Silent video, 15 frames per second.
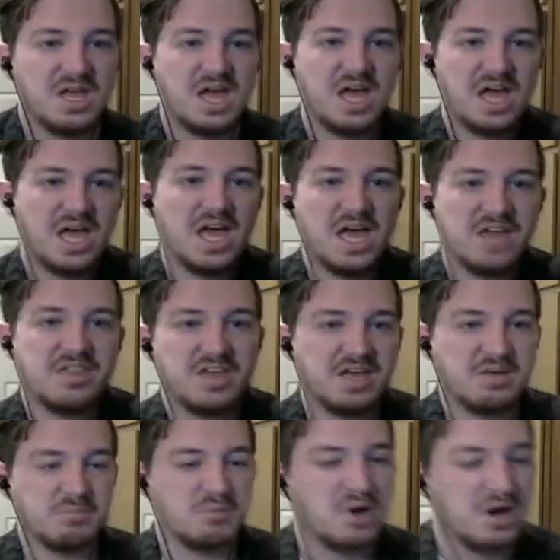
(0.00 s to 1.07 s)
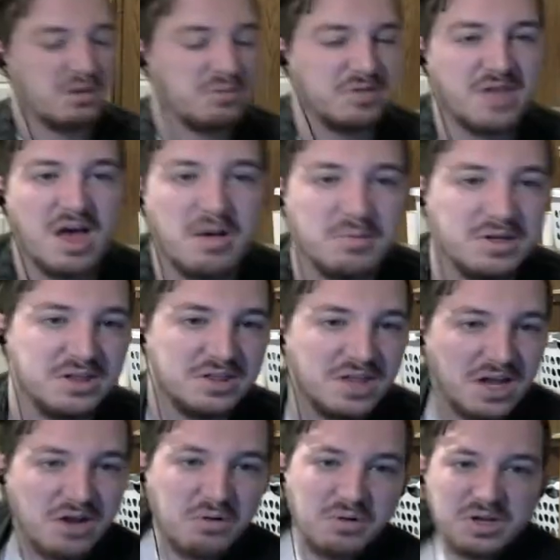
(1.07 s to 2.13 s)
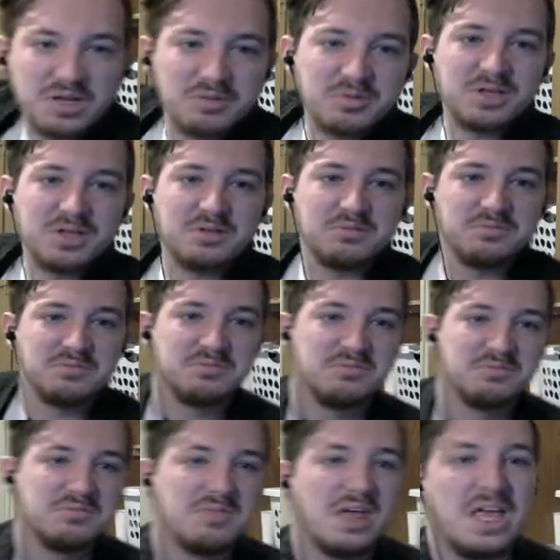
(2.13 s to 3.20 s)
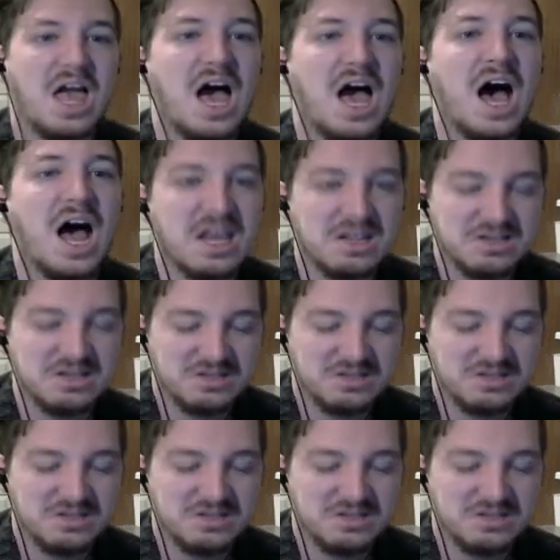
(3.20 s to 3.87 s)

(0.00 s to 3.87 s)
Ah, they can party without me. They don't need me. They got it.